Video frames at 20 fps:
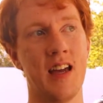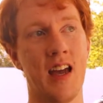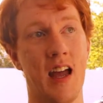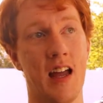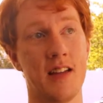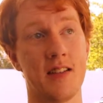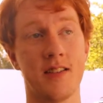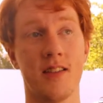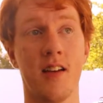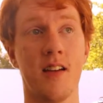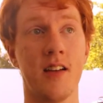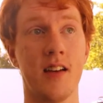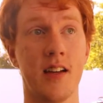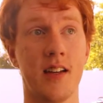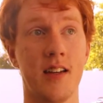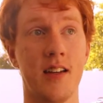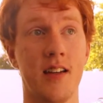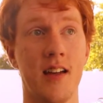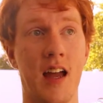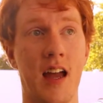And
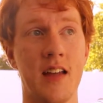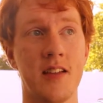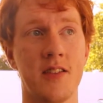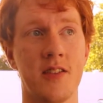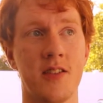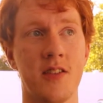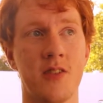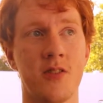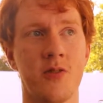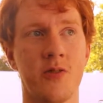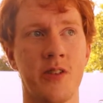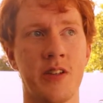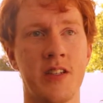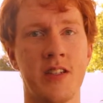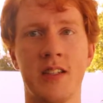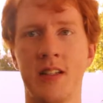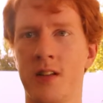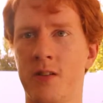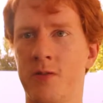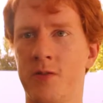Sonic ends the story
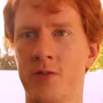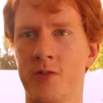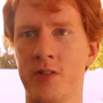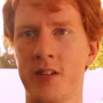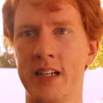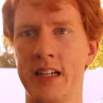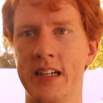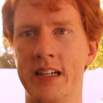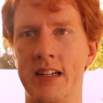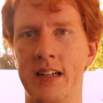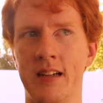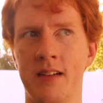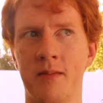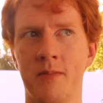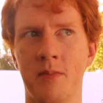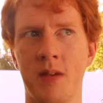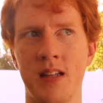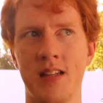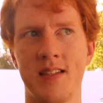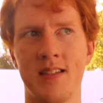still free,
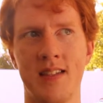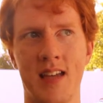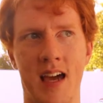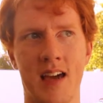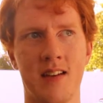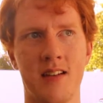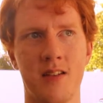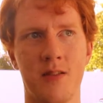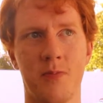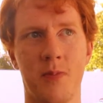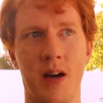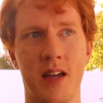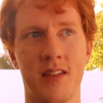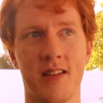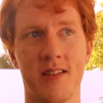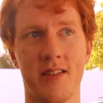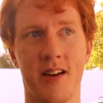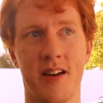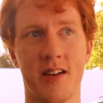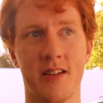but saddened by
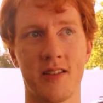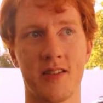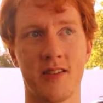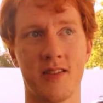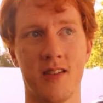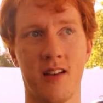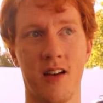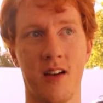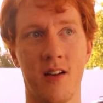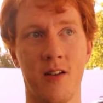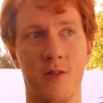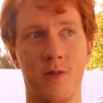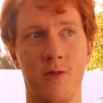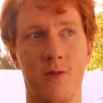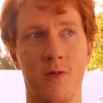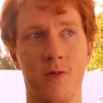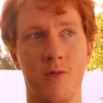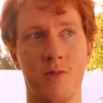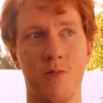the loss of